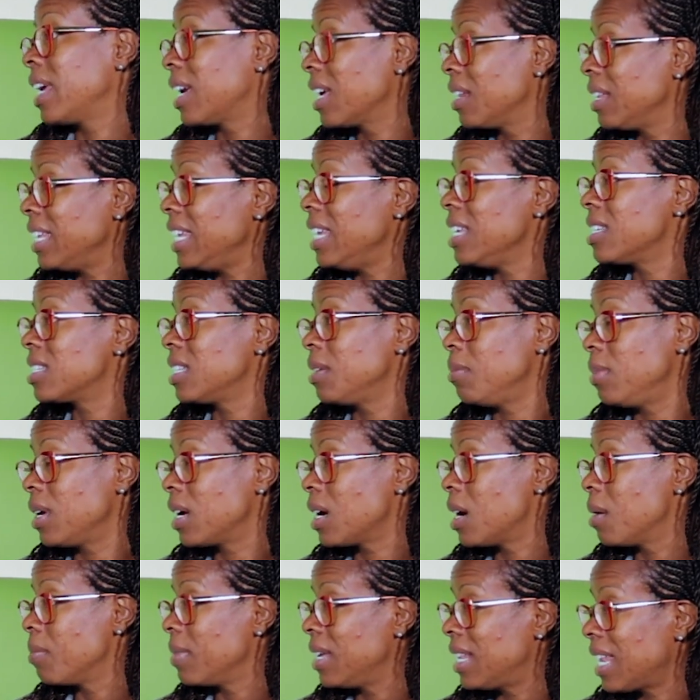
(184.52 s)
can easily
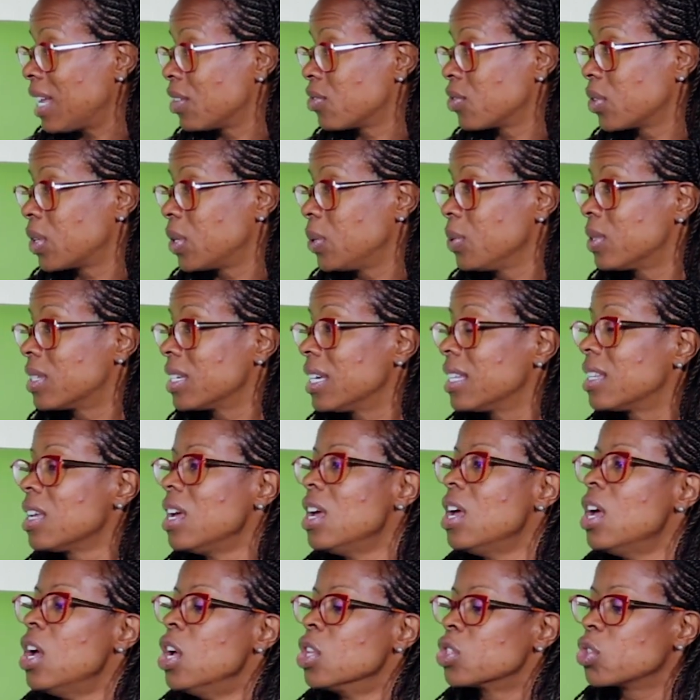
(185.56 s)
become electrocuted.
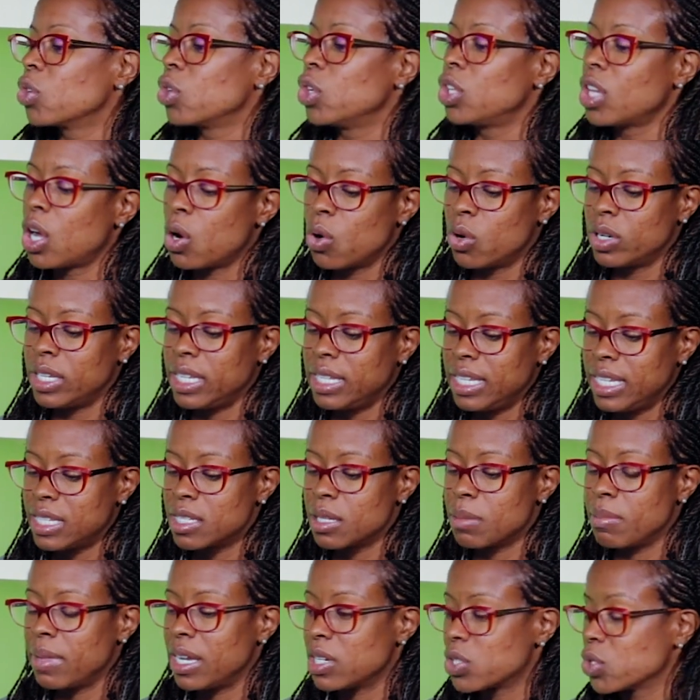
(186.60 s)
So you not only need
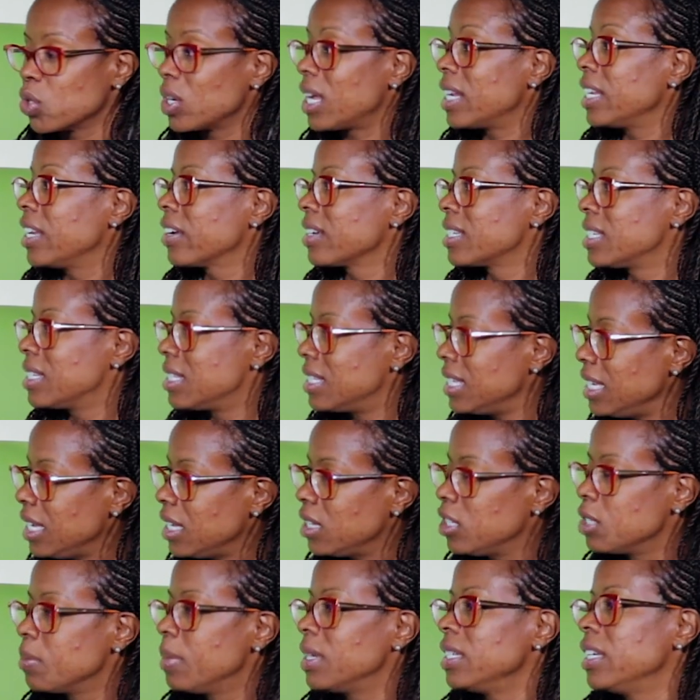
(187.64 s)
to make sure that they're
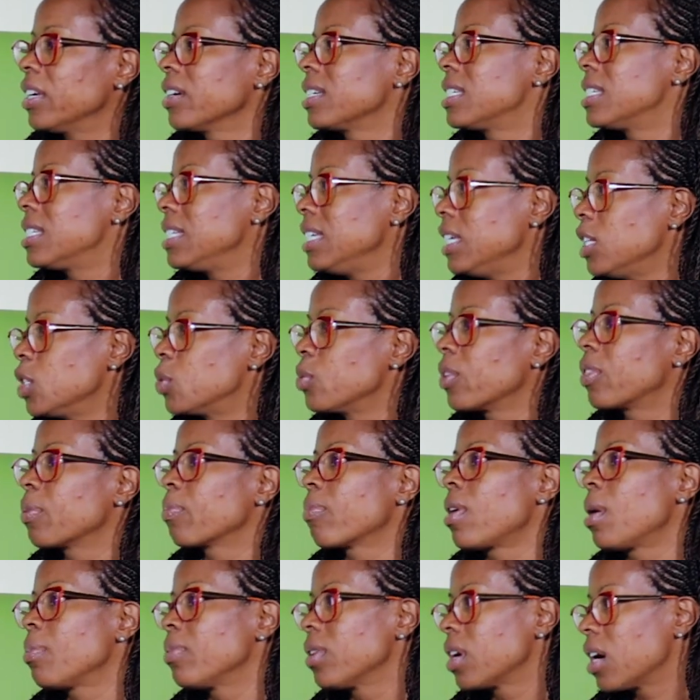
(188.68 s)
sealed, but they're sealed with
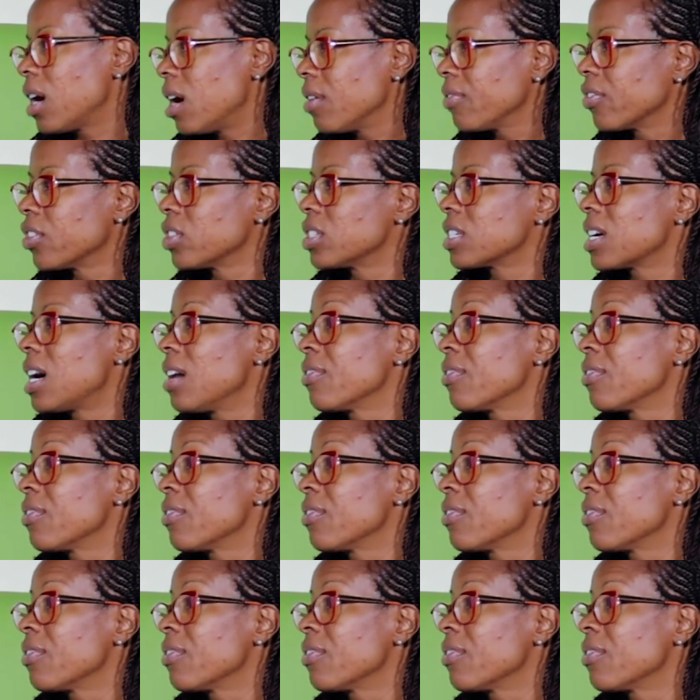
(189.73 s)
proper covers